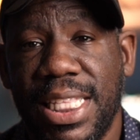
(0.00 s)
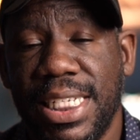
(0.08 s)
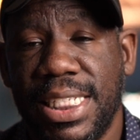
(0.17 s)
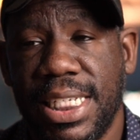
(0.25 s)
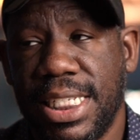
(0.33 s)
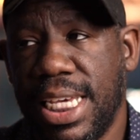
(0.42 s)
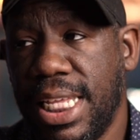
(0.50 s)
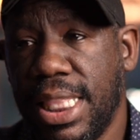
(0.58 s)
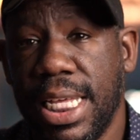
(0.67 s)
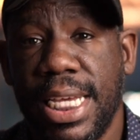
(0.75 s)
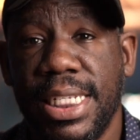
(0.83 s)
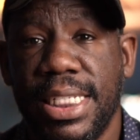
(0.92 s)
this is a
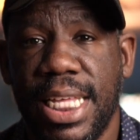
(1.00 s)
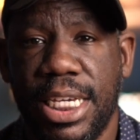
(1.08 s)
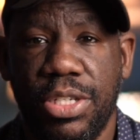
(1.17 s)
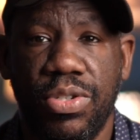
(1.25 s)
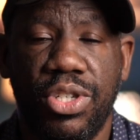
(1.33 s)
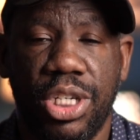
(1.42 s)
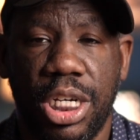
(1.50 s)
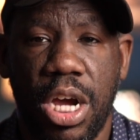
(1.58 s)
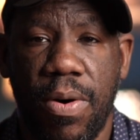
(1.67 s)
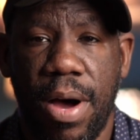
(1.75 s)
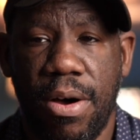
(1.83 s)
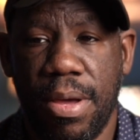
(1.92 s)
lens that you should
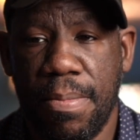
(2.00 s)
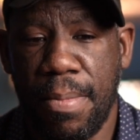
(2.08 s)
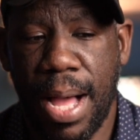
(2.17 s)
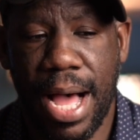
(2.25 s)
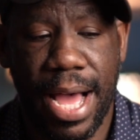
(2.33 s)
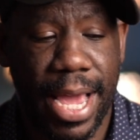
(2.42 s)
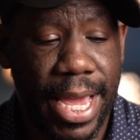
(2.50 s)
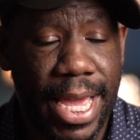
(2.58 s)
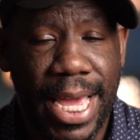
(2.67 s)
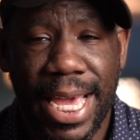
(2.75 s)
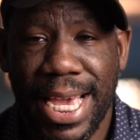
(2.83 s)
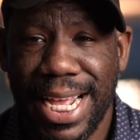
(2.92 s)
go out and buy.
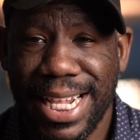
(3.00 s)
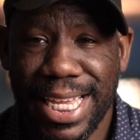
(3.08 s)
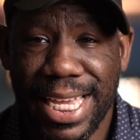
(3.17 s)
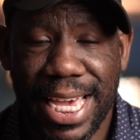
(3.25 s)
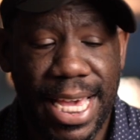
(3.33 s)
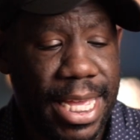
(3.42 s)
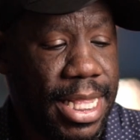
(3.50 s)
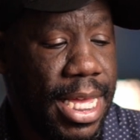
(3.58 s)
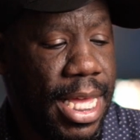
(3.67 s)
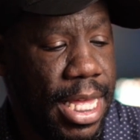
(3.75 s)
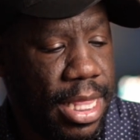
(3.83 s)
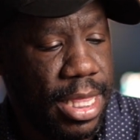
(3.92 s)
And again,
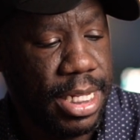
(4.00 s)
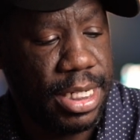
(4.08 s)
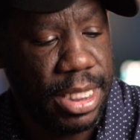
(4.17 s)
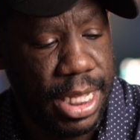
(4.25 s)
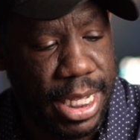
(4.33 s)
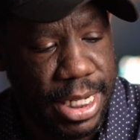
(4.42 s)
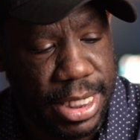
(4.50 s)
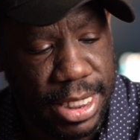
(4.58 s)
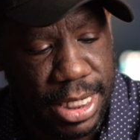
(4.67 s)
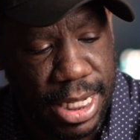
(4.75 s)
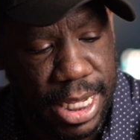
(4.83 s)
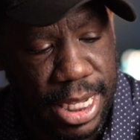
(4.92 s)
this
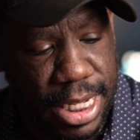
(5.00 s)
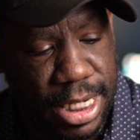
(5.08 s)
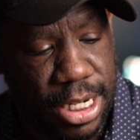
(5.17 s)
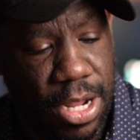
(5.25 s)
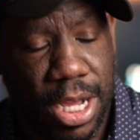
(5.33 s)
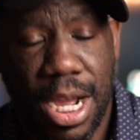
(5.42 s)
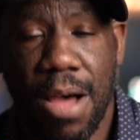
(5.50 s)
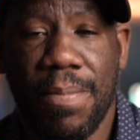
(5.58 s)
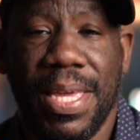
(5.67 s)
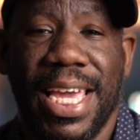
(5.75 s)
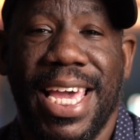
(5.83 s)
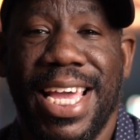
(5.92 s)
lens is
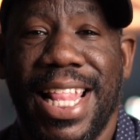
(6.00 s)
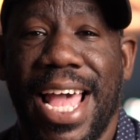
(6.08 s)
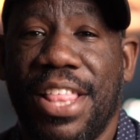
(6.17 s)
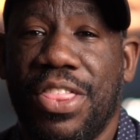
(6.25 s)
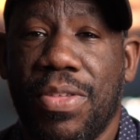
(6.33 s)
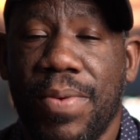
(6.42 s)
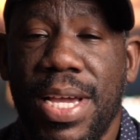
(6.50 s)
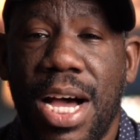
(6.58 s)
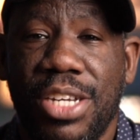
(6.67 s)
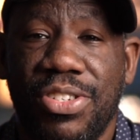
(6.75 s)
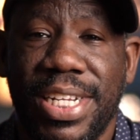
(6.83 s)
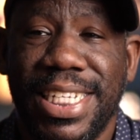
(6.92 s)
coming in at
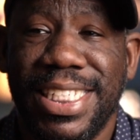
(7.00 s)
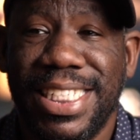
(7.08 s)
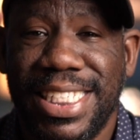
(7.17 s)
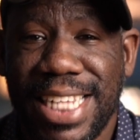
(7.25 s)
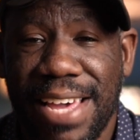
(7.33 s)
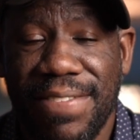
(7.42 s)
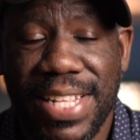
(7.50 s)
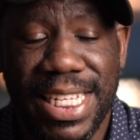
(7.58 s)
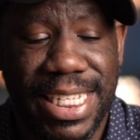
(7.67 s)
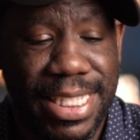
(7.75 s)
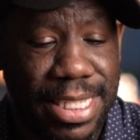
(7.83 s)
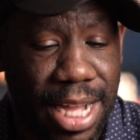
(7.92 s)

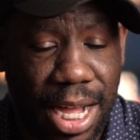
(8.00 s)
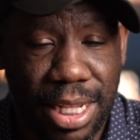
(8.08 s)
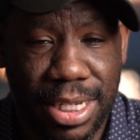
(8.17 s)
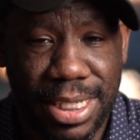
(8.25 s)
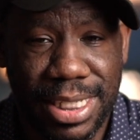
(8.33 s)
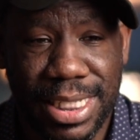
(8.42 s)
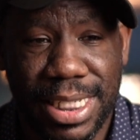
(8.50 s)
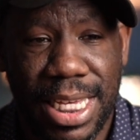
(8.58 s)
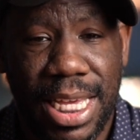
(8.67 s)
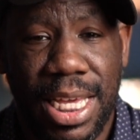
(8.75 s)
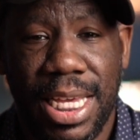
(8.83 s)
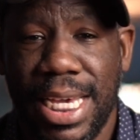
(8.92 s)
$370.
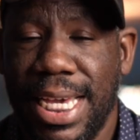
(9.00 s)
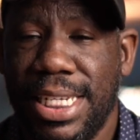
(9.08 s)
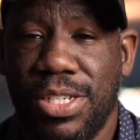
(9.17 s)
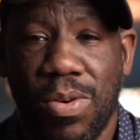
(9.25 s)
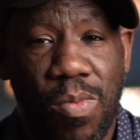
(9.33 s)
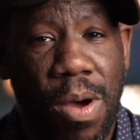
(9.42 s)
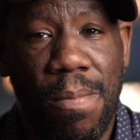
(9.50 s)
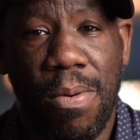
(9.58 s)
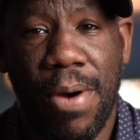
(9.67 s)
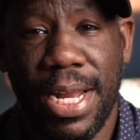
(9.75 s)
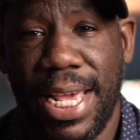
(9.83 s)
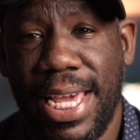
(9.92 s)
It's a
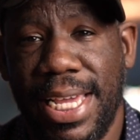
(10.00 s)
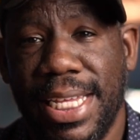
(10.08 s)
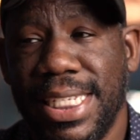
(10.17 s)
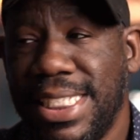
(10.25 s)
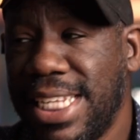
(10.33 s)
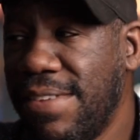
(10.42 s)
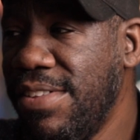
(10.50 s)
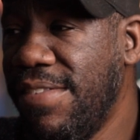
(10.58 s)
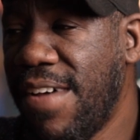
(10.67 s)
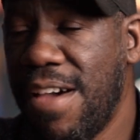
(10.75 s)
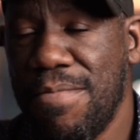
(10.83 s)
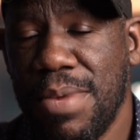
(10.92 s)
1.8,
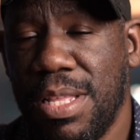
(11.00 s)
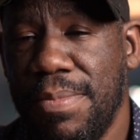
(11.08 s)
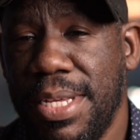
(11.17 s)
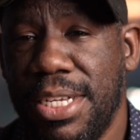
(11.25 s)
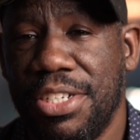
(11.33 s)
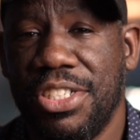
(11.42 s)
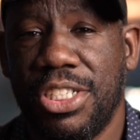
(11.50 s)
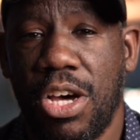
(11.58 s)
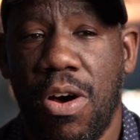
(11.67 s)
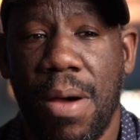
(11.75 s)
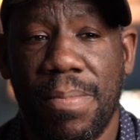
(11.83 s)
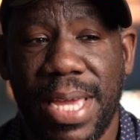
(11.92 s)
75mm,
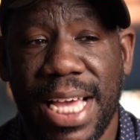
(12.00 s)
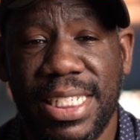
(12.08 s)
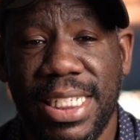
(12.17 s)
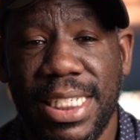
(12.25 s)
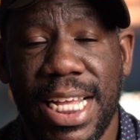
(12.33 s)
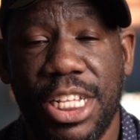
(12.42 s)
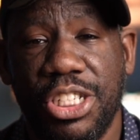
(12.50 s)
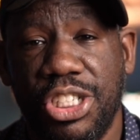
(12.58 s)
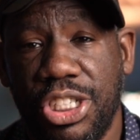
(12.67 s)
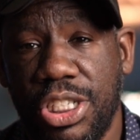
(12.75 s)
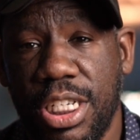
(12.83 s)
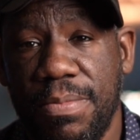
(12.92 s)
so I'm guessing that it
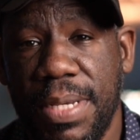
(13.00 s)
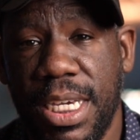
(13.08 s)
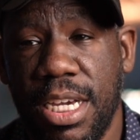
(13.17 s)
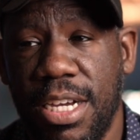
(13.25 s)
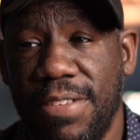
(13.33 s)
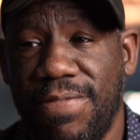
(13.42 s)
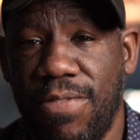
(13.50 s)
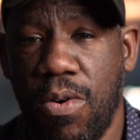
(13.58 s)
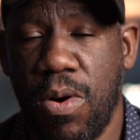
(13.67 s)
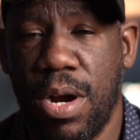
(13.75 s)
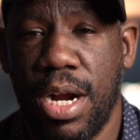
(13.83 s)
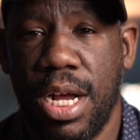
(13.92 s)
should be good
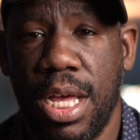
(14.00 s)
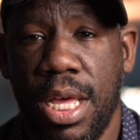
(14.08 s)
for